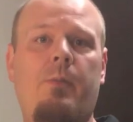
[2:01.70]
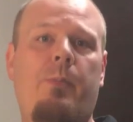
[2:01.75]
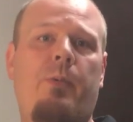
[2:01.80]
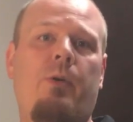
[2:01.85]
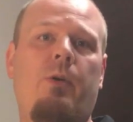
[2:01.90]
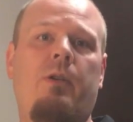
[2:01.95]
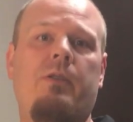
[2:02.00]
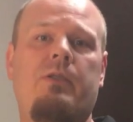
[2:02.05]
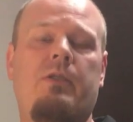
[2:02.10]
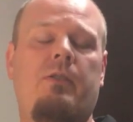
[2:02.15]
the
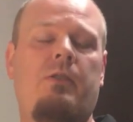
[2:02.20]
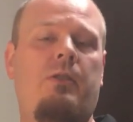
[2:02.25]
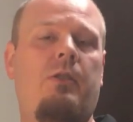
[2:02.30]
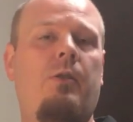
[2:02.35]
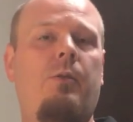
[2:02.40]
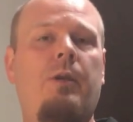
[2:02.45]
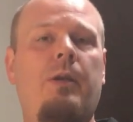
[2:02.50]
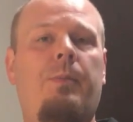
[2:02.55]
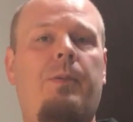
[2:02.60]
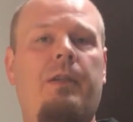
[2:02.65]
board, so you
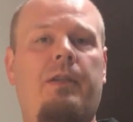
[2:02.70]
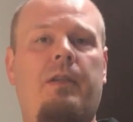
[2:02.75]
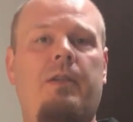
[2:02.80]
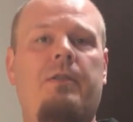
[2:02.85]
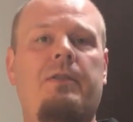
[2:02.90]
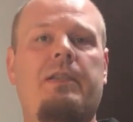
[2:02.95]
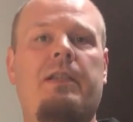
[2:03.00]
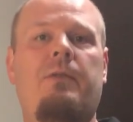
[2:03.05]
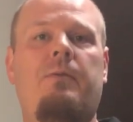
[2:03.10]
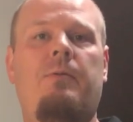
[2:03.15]
don't want to put
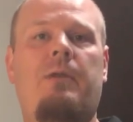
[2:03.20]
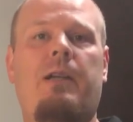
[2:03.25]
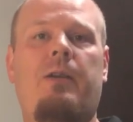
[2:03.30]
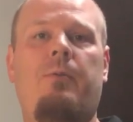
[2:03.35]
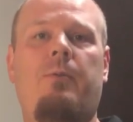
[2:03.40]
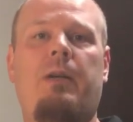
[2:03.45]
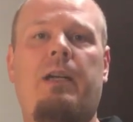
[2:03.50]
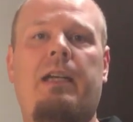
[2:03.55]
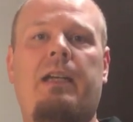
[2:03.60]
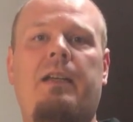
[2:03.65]
those in right
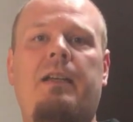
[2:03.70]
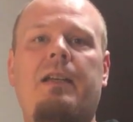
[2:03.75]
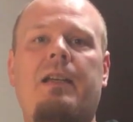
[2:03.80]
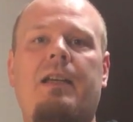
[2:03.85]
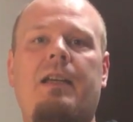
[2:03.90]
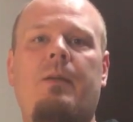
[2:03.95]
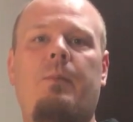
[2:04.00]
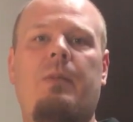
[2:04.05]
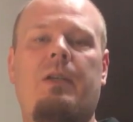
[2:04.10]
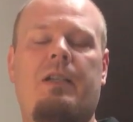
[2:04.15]
away,
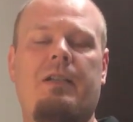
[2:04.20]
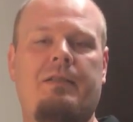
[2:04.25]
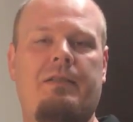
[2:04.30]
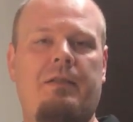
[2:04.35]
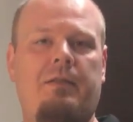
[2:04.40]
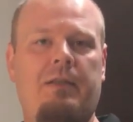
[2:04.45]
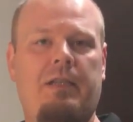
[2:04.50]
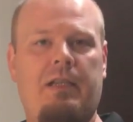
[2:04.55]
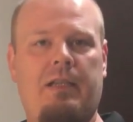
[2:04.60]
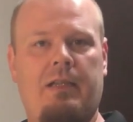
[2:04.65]
because
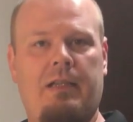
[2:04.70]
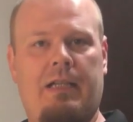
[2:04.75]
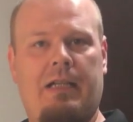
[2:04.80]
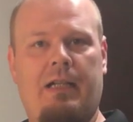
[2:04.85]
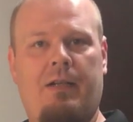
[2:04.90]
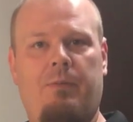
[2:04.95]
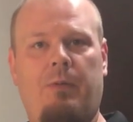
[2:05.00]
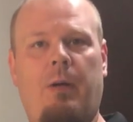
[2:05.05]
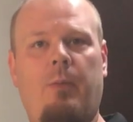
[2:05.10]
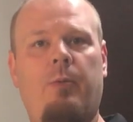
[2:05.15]
they'll get
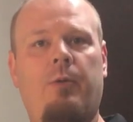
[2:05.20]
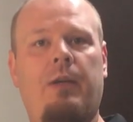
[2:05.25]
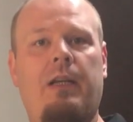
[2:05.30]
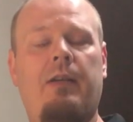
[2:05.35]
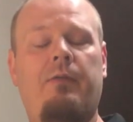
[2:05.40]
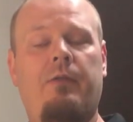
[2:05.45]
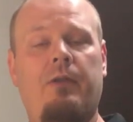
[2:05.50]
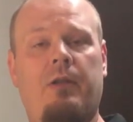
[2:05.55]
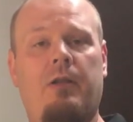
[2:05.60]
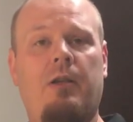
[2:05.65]
rubbery
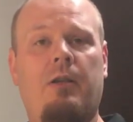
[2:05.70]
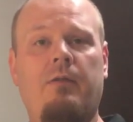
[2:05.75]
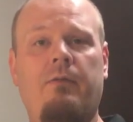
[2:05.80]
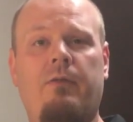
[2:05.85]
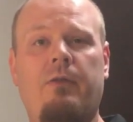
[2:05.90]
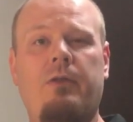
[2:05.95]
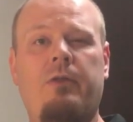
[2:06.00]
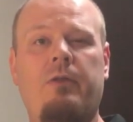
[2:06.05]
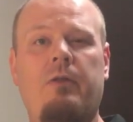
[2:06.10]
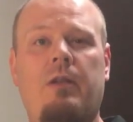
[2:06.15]
if you cook them
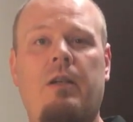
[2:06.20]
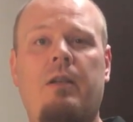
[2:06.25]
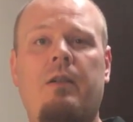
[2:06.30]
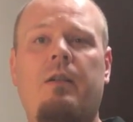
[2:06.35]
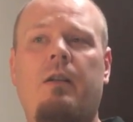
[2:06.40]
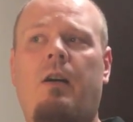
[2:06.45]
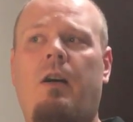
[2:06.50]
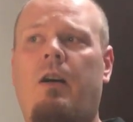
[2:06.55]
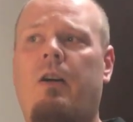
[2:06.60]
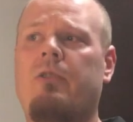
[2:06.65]
for too long.
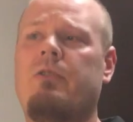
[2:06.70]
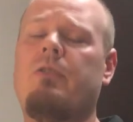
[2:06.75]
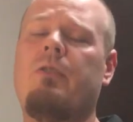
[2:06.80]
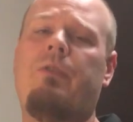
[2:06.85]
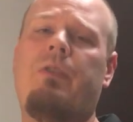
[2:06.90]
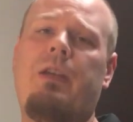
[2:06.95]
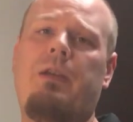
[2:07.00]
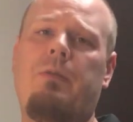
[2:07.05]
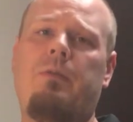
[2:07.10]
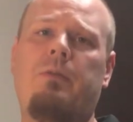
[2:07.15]
Also,
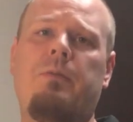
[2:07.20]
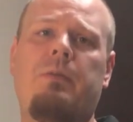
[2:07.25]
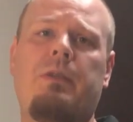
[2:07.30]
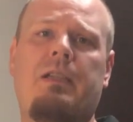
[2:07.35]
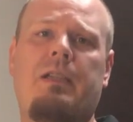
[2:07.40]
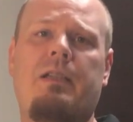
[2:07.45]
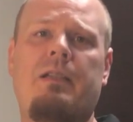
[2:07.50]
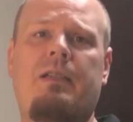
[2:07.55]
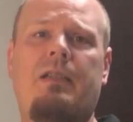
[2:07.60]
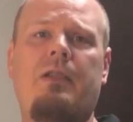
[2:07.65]
they will
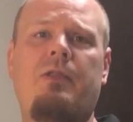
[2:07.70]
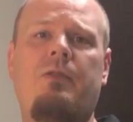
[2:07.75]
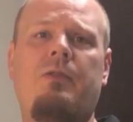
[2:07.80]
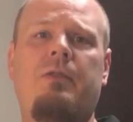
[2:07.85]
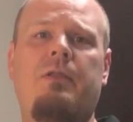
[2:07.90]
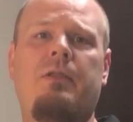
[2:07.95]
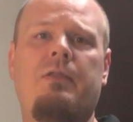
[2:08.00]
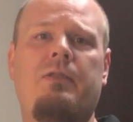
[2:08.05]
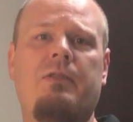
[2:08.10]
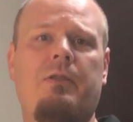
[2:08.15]
continue
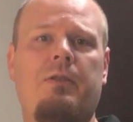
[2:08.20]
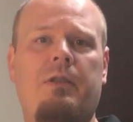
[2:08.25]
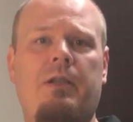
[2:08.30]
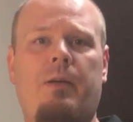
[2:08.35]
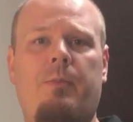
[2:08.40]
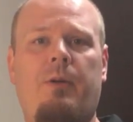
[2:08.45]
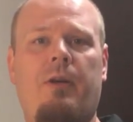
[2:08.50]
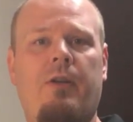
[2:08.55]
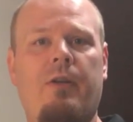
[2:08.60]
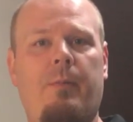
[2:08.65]
to soak
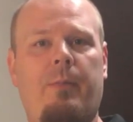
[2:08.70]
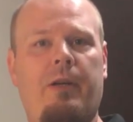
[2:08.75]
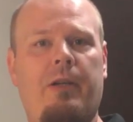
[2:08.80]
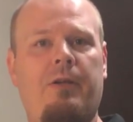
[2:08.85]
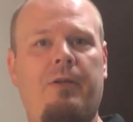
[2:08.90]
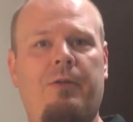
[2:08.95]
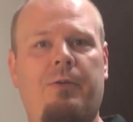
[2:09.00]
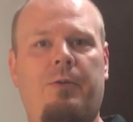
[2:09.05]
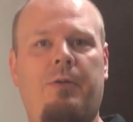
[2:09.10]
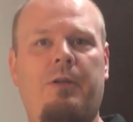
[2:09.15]
up all the
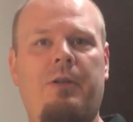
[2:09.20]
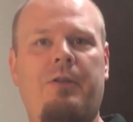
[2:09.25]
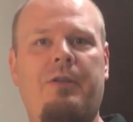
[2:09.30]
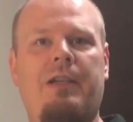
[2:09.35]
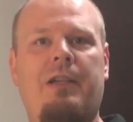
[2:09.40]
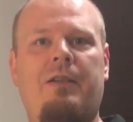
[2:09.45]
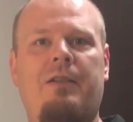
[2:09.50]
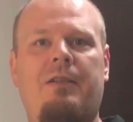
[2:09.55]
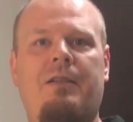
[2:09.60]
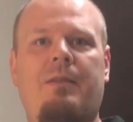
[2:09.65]
butter and oil
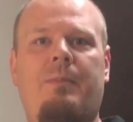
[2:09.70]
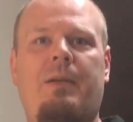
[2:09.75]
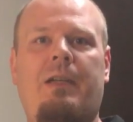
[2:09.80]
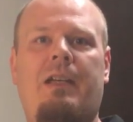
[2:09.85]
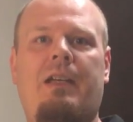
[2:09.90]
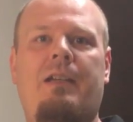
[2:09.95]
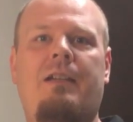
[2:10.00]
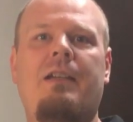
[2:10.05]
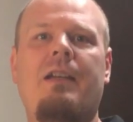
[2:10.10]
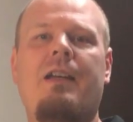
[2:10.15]
that are in the
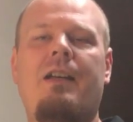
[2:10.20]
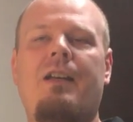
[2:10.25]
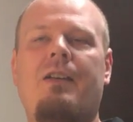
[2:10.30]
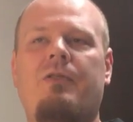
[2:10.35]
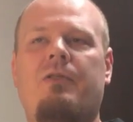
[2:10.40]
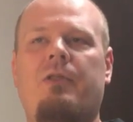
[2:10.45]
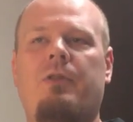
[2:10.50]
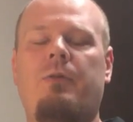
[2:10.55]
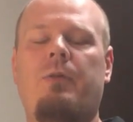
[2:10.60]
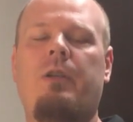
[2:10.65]
pan.
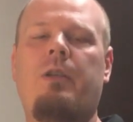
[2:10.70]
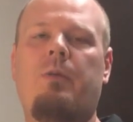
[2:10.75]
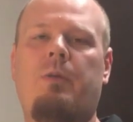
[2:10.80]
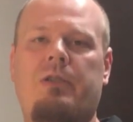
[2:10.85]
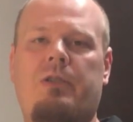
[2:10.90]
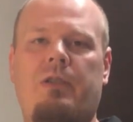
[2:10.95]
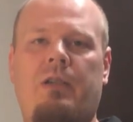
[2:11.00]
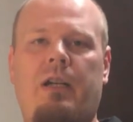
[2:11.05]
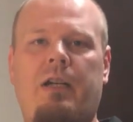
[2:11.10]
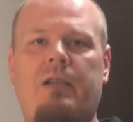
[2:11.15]
So you really
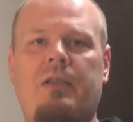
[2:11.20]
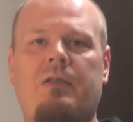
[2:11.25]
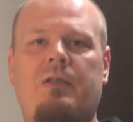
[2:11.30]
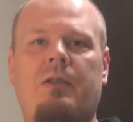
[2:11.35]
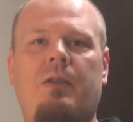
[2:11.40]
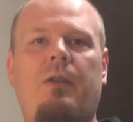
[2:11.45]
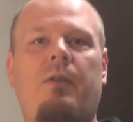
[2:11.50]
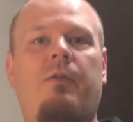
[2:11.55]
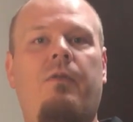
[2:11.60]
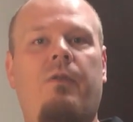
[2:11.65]
want your onions to
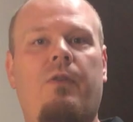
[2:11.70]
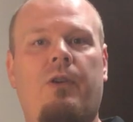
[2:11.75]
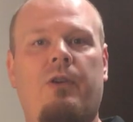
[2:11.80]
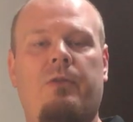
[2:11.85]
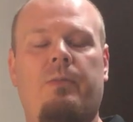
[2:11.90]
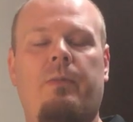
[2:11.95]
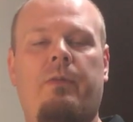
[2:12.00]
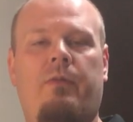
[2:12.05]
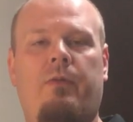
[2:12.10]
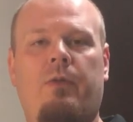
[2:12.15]
go
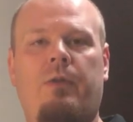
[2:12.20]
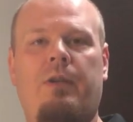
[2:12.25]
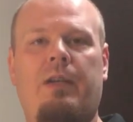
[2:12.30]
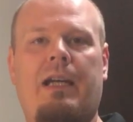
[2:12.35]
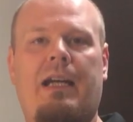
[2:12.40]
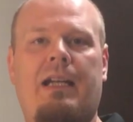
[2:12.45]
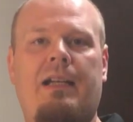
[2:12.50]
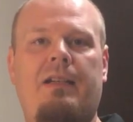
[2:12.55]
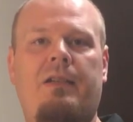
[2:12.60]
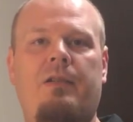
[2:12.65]
first before you
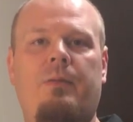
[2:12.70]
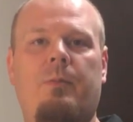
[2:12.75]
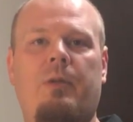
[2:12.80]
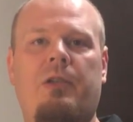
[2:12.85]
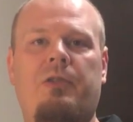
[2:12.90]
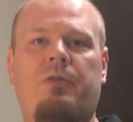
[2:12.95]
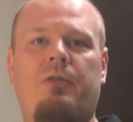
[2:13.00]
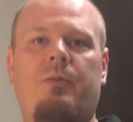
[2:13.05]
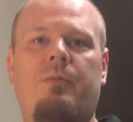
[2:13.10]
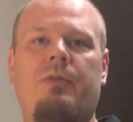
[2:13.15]
add in your
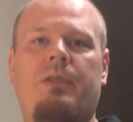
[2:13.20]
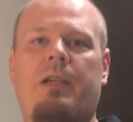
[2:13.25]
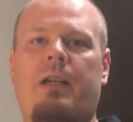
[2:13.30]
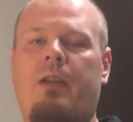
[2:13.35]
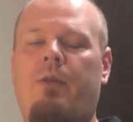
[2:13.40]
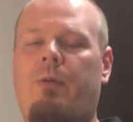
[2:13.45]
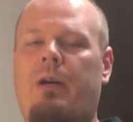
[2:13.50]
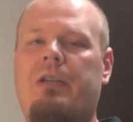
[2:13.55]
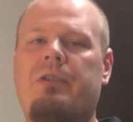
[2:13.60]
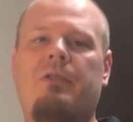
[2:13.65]
mushrooms.
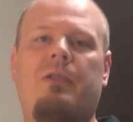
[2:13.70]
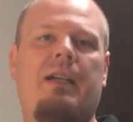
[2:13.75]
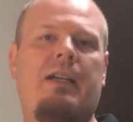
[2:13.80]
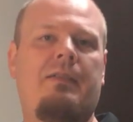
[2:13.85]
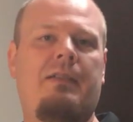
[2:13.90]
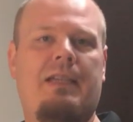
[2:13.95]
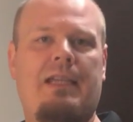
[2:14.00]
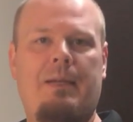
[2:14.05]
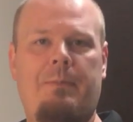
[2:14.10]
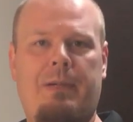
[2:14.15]
Otherwise, you'll
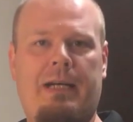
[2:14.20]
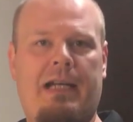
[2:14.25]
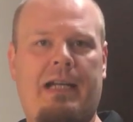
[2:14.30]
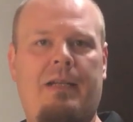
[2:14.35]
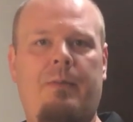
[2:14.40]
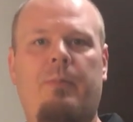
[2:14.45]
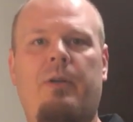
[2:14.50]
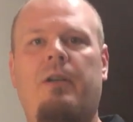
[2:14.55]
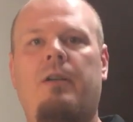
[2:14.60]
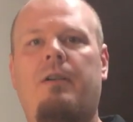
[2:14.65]
have to keep
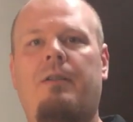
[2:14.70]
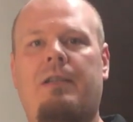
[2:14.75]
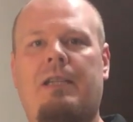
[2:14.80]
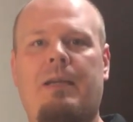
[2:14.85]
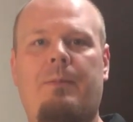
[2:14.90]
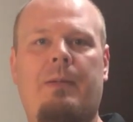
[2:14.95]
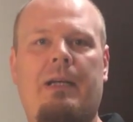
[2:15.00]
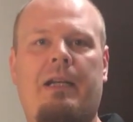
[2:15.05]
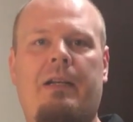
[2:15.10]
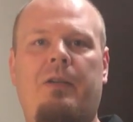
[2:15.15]
adding butter,
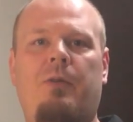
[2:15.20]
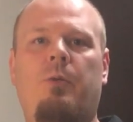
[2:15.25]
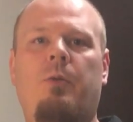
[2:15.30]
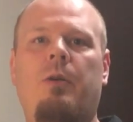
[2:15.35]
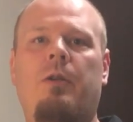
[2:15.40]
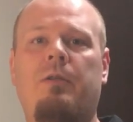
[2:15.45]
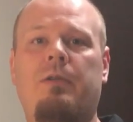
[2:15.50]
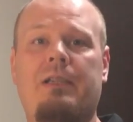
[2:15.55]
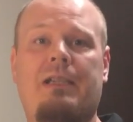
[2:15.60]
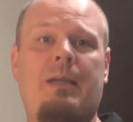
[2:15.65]
keep adding
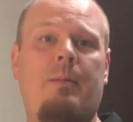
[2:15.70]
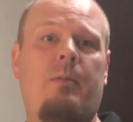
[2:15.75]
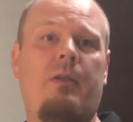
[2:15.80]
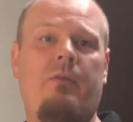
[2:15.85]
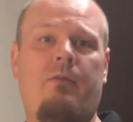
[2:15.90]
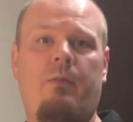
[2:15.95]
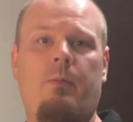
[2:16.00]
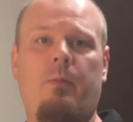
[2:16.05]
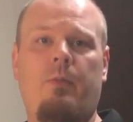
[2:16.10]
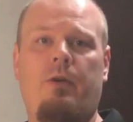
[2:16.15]
oil to keep
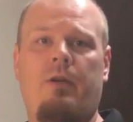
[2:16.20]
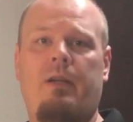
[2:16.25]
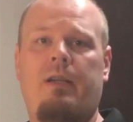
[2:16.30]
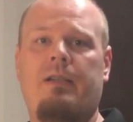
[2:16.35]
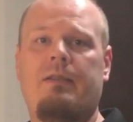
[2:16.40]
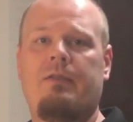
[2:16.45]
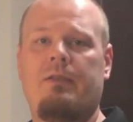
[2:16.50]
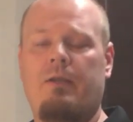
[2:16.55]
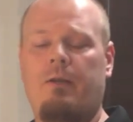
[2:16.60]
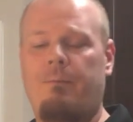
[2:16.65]
them from burning.
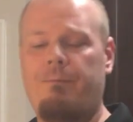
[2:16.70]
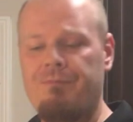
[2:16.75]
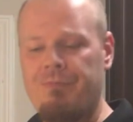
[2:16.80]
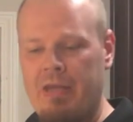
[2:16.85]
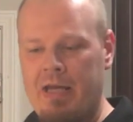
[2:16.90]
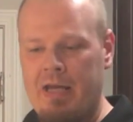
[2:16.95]
So